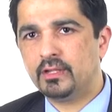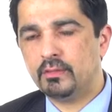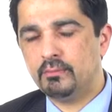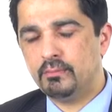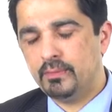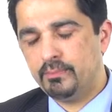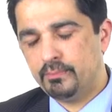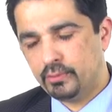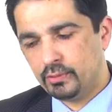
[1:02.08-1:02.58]
can
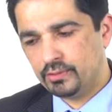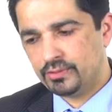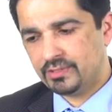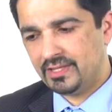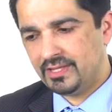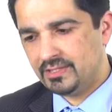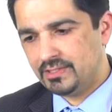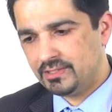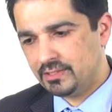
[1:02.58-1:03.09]
be put
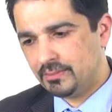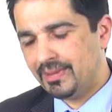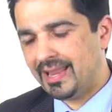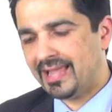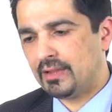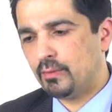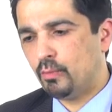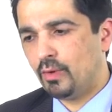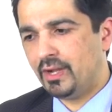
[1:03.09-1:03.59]
into
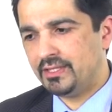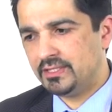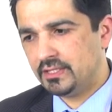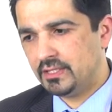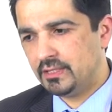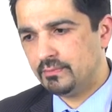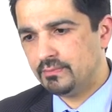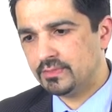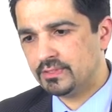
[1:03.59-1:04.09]
black and white
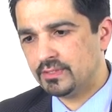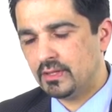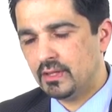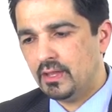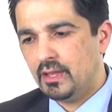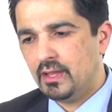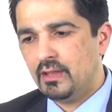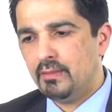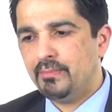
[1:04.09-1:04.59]
terms
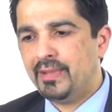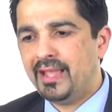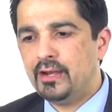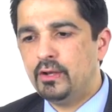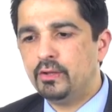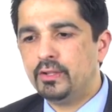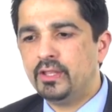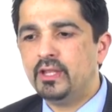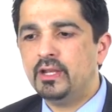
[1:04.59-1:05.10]
by
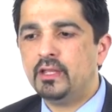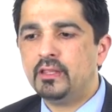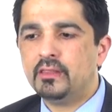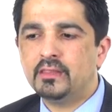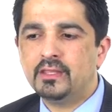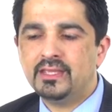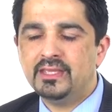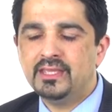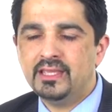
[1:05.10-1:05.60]
looking
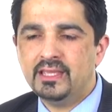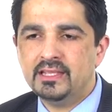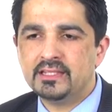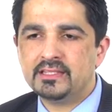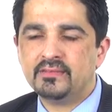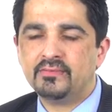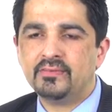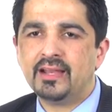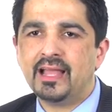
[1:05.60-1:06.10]
at the years
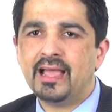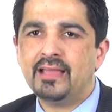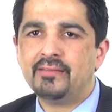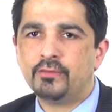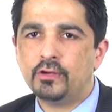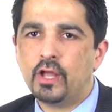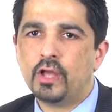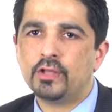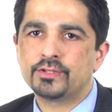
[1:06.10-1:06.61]
of
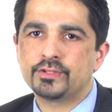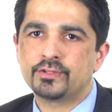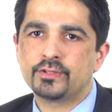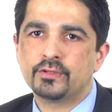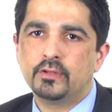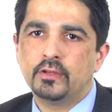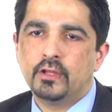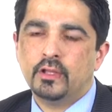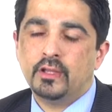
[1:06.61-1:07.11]
life lost,
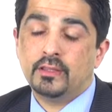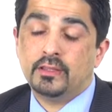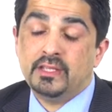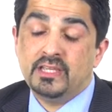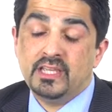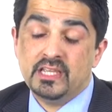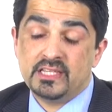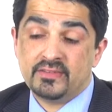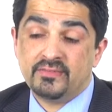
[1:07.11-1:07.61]
the
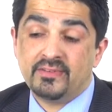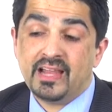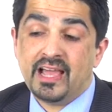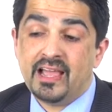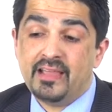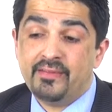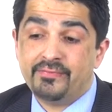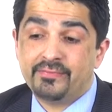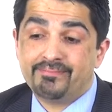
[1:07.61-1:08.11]
years of
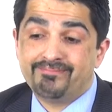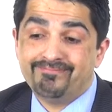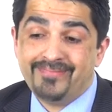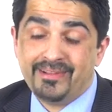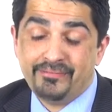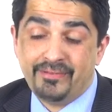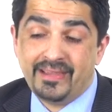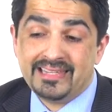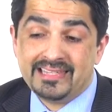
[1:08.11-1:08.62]
life
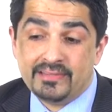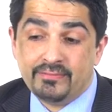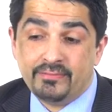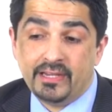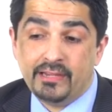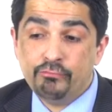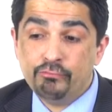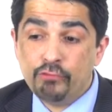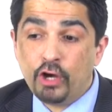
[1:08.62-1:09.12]

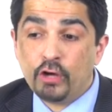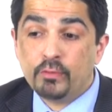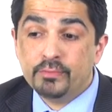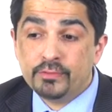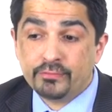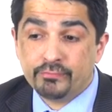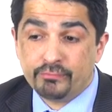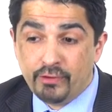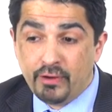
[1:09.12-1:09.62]
effectively
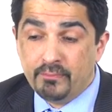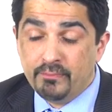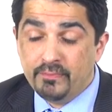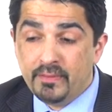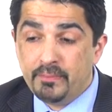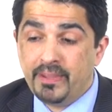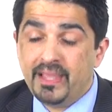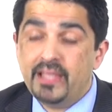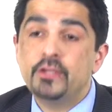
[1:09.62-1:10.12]
robbed from
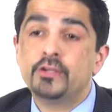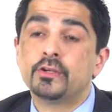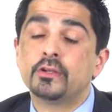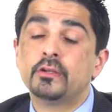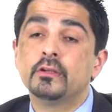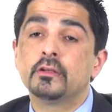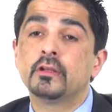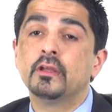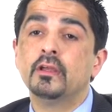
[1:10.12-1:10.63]
the
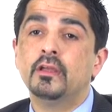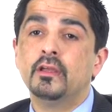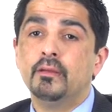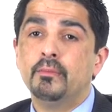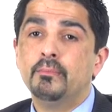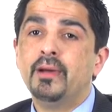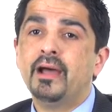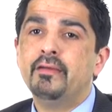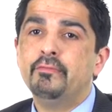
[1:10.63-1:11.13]
patient
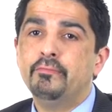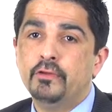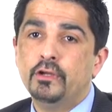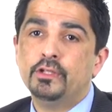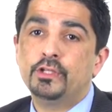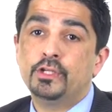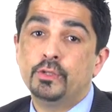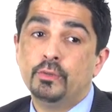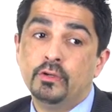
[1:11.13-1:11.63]
by
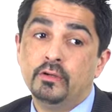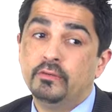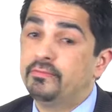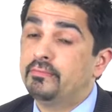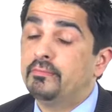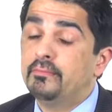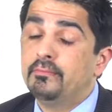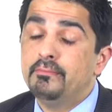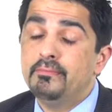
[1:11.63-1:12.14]
virtue
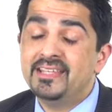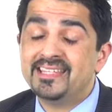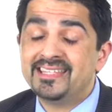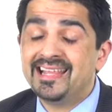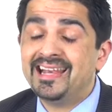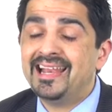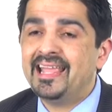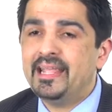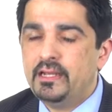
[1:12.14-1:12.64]
of
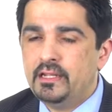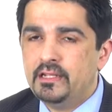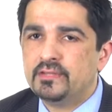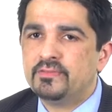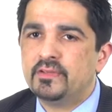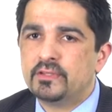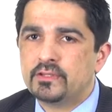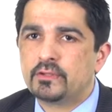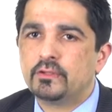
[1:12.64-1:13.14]
miscellaneous
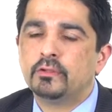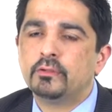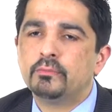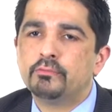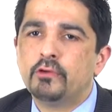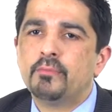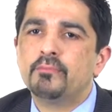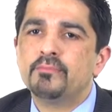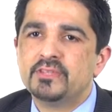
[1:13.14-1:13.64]
physical
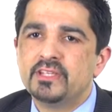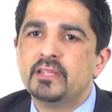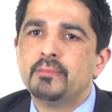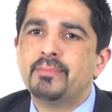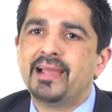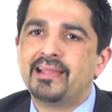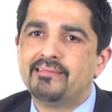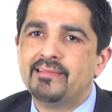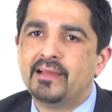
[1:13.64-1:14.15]
problems in the
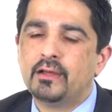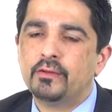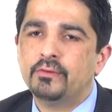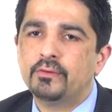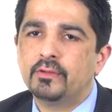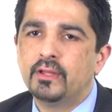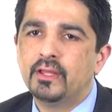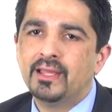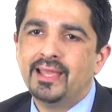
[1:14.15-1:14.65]

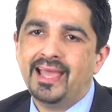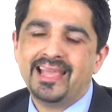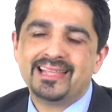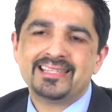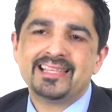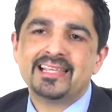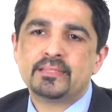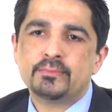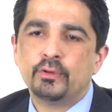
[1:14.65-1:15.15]
background,
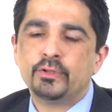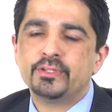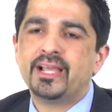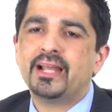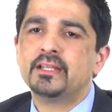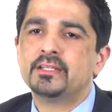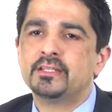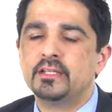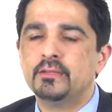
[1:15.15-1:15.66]
excess
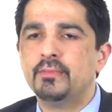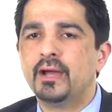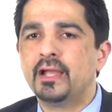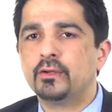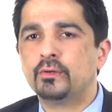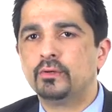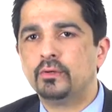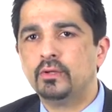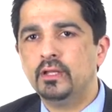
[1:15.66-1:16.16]
mortality, you
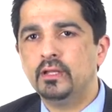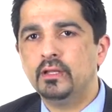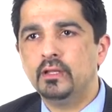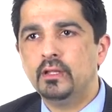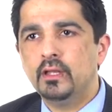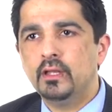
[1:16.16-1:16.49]
might call it.